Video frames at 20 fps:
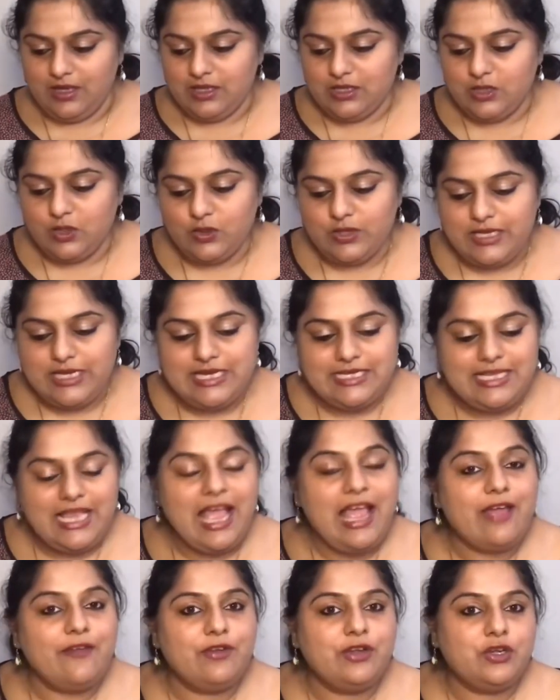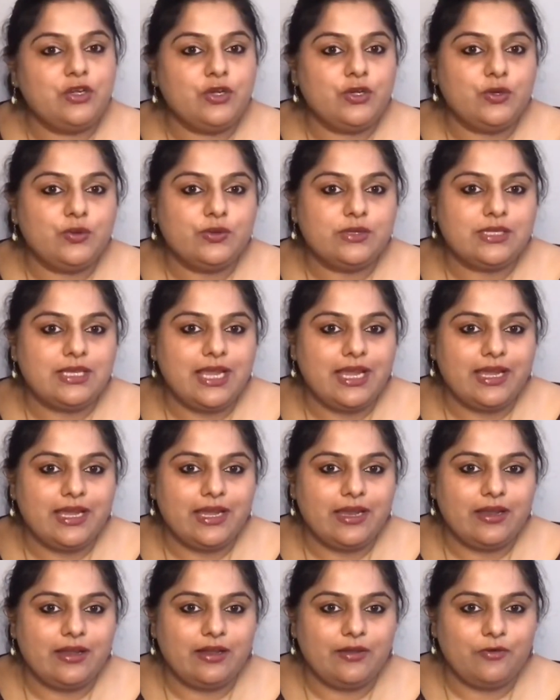So these I have introduced
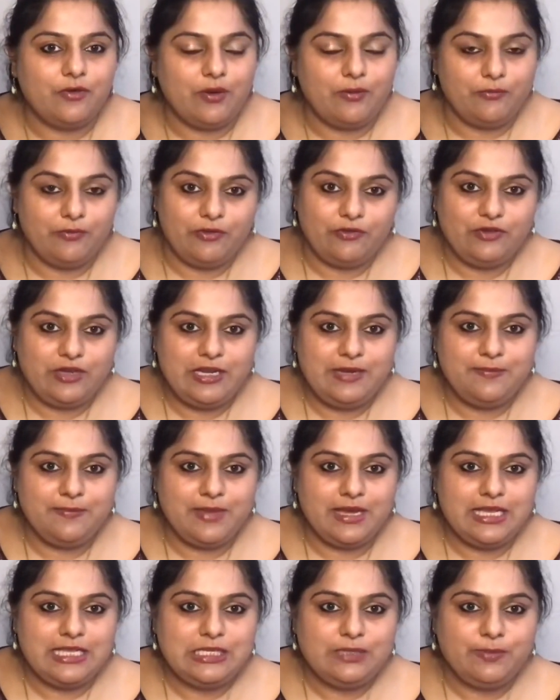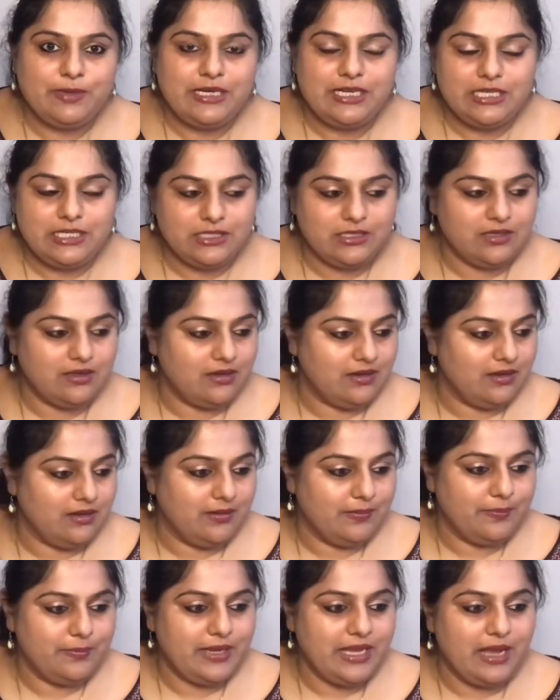like from 15 months, but is
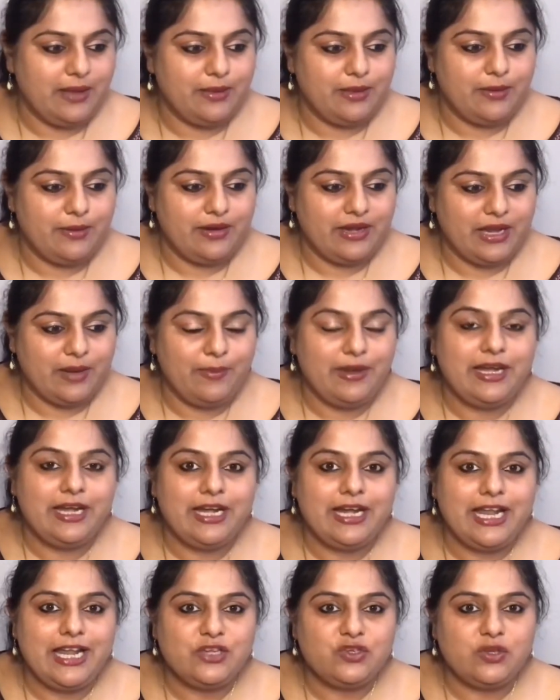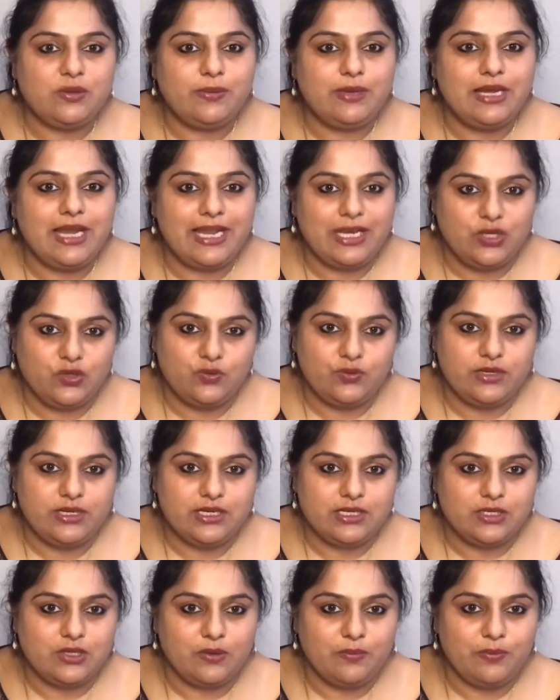yeah, the recommended age will be like 2
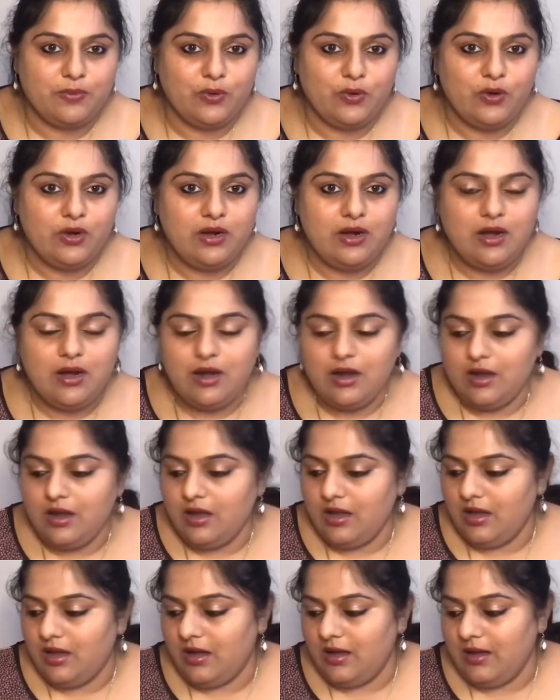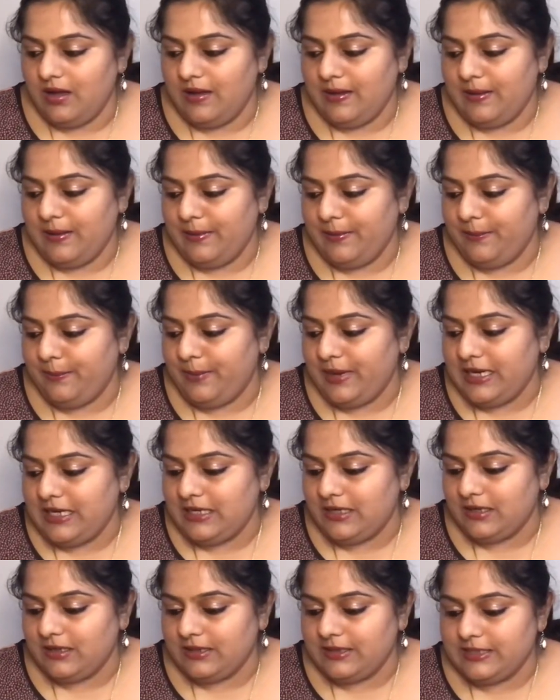years or more.
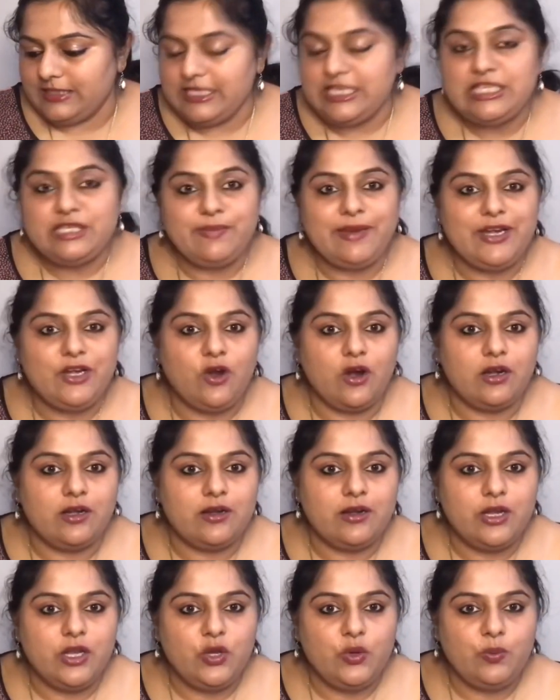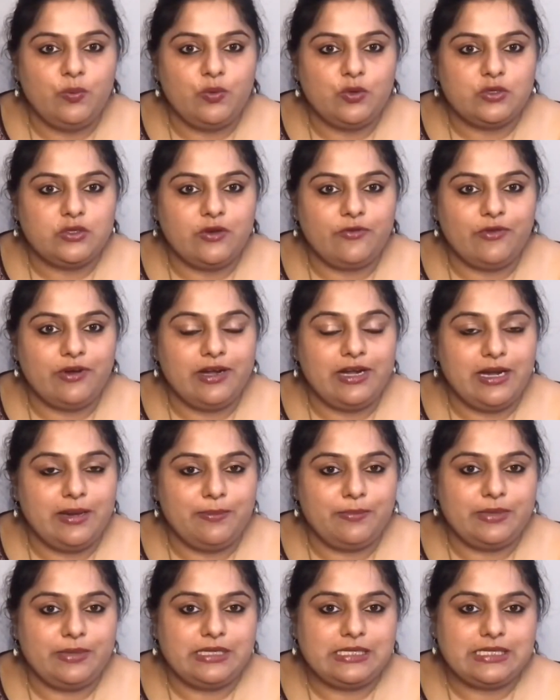But since my daughter knew most of her
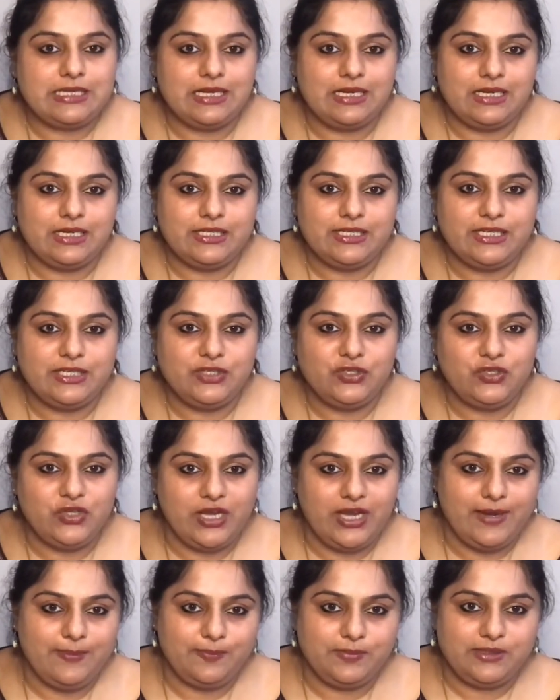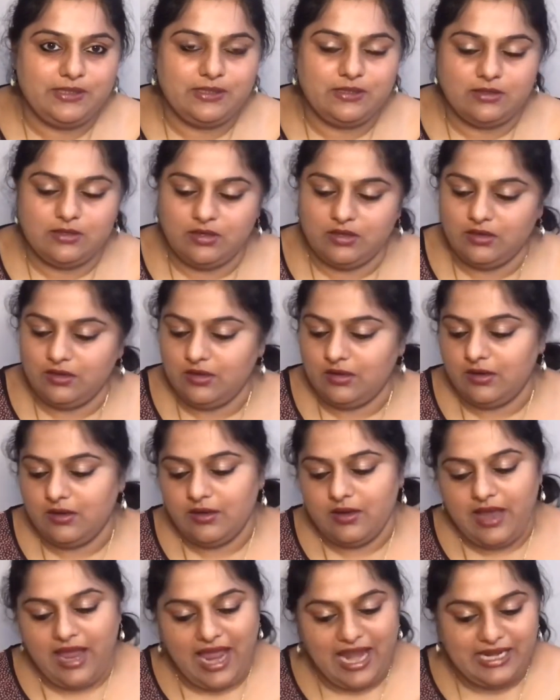numbers, colors and shapes
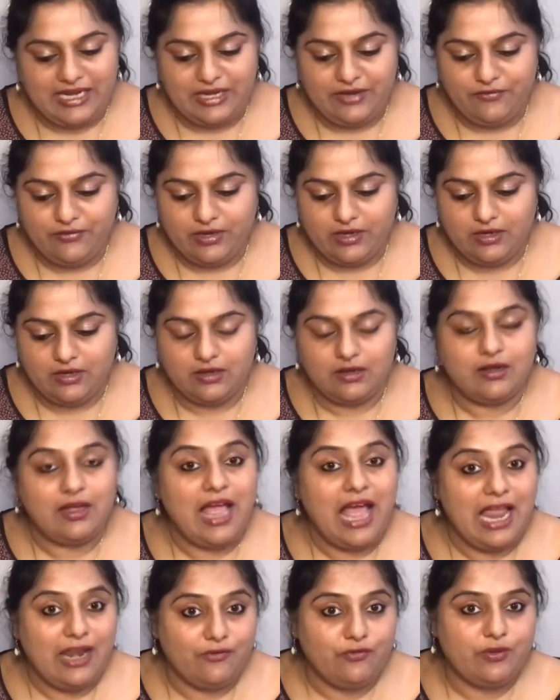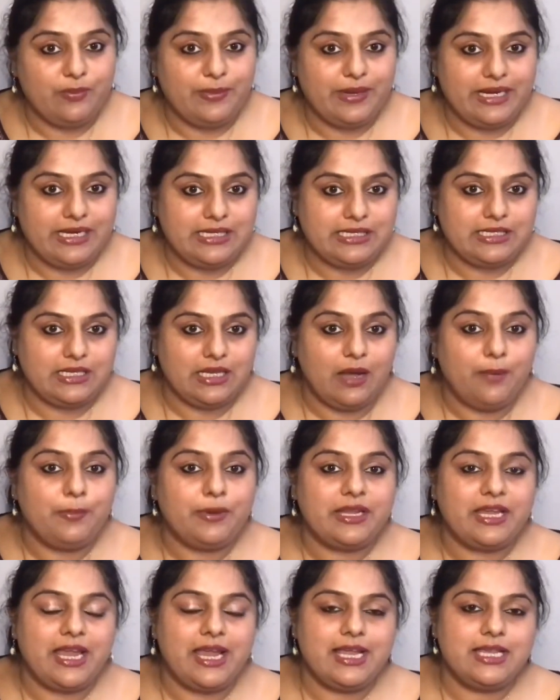and even alphabets,
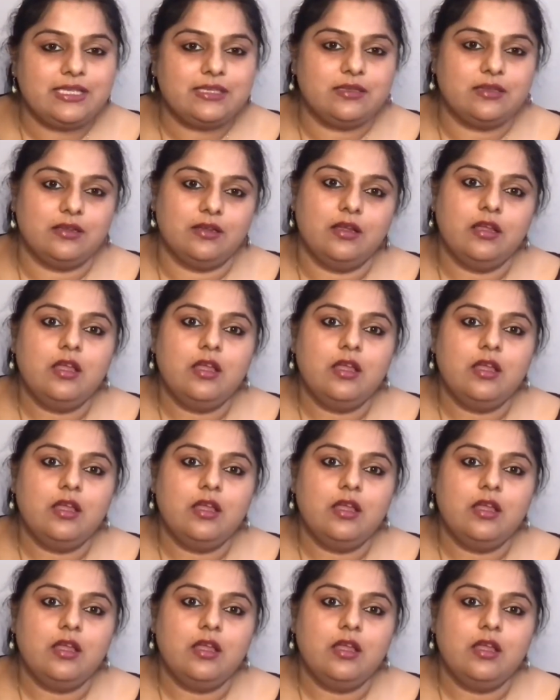uppercase